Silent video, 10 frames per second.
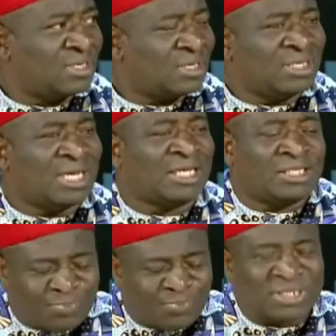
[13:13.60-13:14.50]
That the
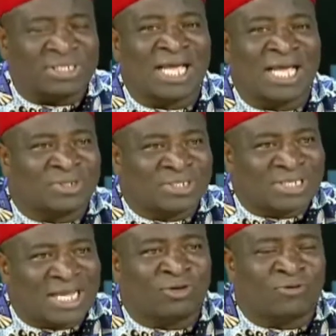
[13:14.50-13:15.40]
president has to sign
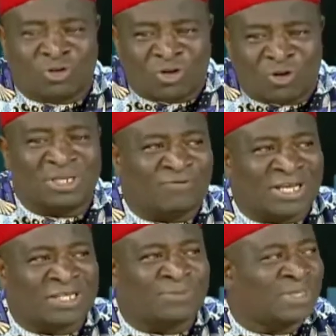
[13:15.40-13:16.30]
it off does not mean that the vice
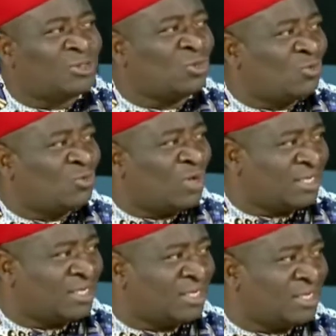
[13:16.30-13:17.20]
president doesn't do
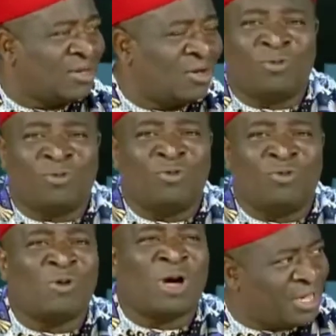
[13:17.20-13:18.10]
anything. We were
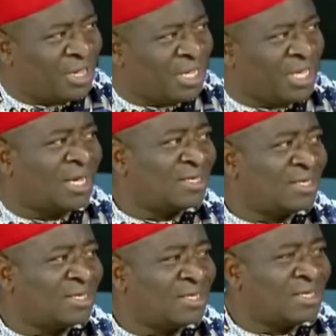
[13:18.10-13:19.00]
all here.
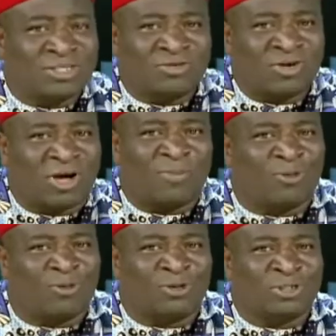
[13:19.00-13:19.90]
Atiku Abubakar
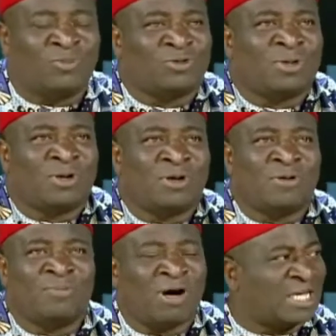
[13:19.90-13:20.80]
was the most
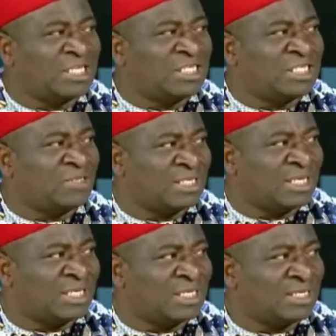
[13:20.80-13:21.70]
powerful vice
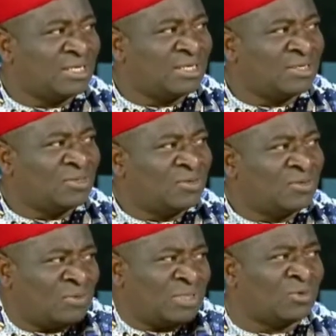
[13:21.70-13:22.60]
president. So what
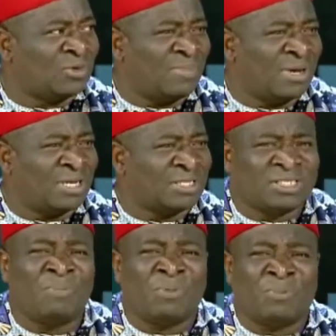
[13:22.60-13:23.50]
are we not talking about? You
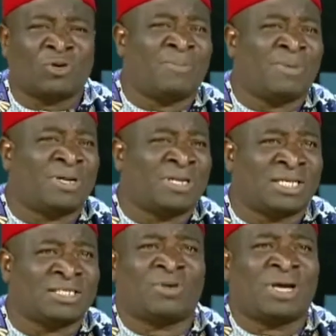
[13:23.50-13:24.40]
see, when people talk about
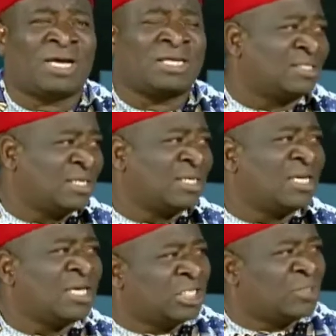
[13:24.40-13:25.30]
that, as they say,
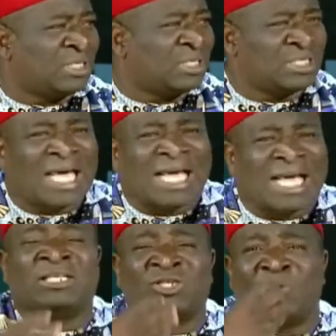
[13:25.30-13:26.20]
it's politics. How
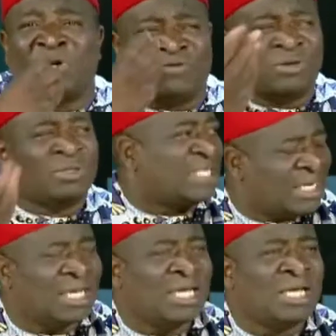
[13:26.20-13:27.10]
can somebody even
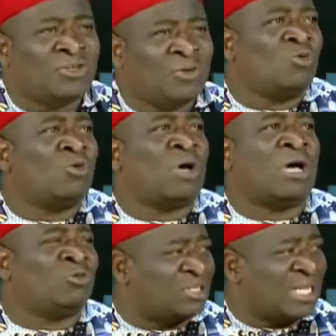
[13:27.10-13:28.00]
say somebody who,
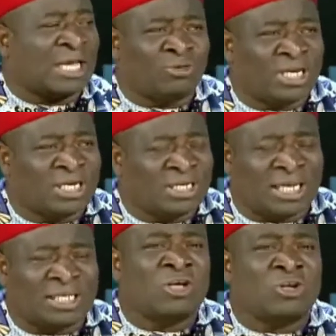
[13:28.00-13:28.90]
just like you saying that
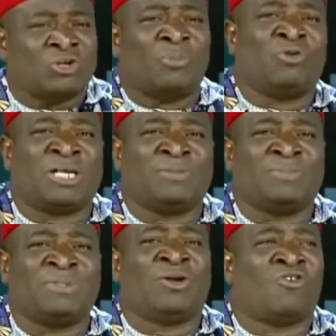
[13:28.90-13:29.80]
somebody who has been
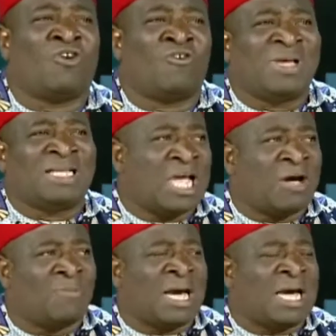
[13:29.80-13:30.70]
a local government
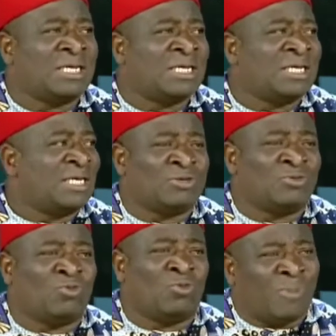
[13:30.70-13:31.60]
chairman
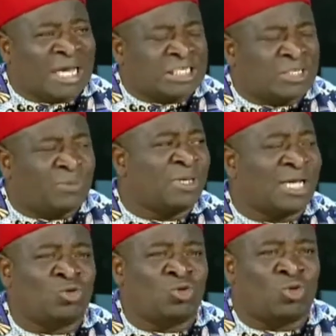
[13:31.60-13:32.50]
will be more
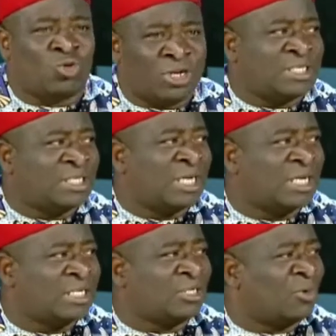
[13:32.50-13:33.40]
experienced to run the state
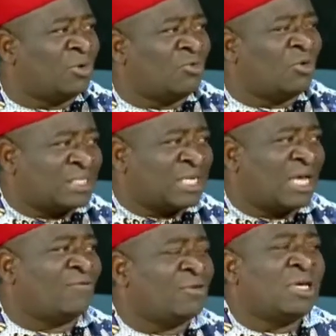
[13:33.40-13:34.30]
than somebody who has
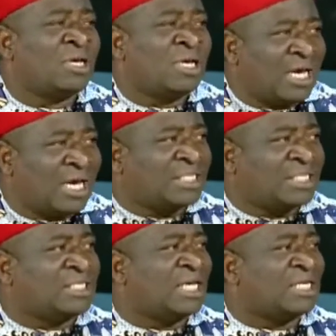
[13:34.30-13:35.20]
served 8
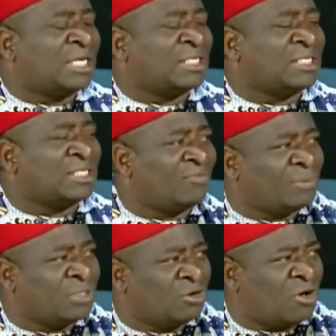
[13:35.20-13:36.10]
years as the
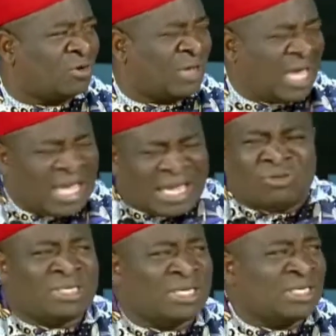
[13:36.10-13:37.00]
deputy governor? How can you
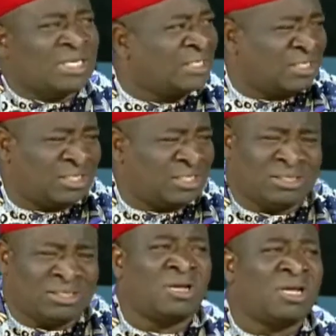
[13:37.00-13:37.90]
say that?
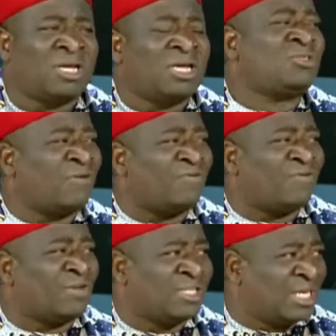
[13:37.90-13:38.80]
It's not
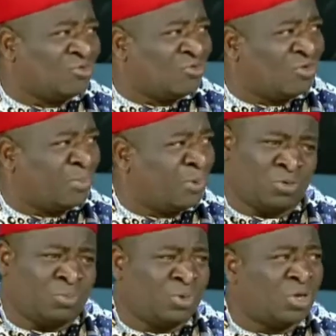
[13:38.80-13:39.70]
everything that you respond to
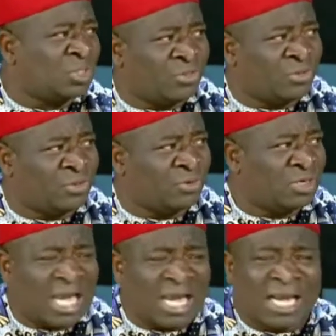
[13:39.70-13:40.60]
be honest with you.
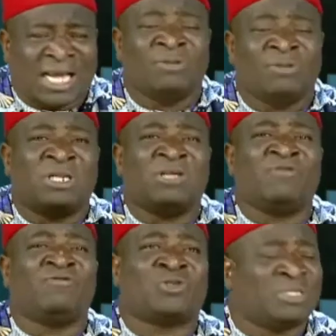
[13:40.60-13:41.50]
How can somebody even
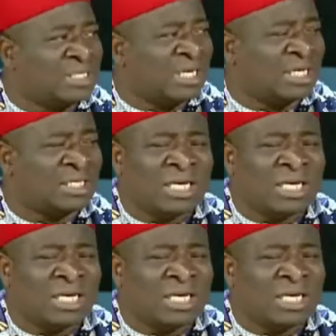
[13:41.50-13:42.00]
suggest that?